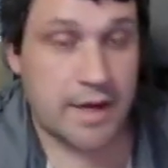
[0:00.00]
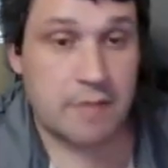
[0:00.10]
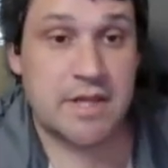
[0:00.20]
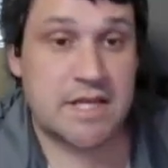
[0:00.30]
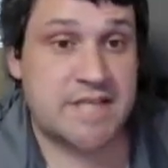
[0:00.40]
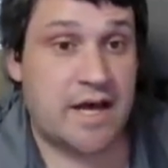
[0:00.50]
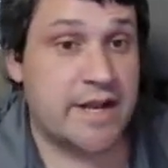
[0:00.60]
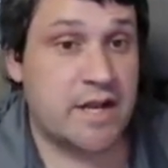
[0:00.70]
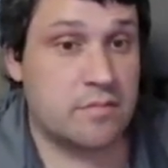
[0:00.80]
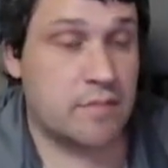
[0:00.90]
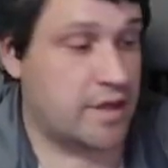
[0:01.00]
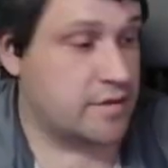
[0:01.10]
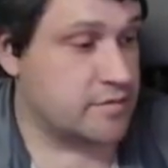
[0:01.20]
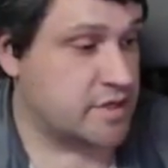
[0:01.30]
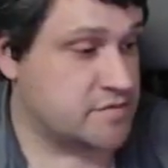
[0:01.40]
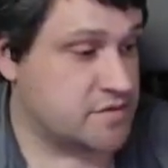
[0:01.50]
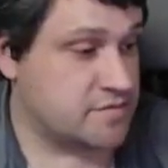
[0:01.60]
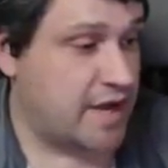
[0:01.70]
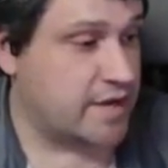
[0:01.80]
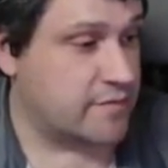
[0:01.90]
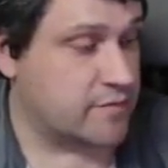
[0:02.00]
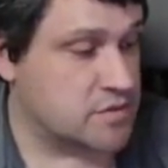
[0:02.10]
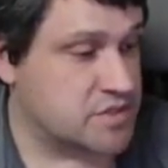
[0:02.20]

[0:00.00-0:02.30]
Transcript: And I realize now I didn't define it for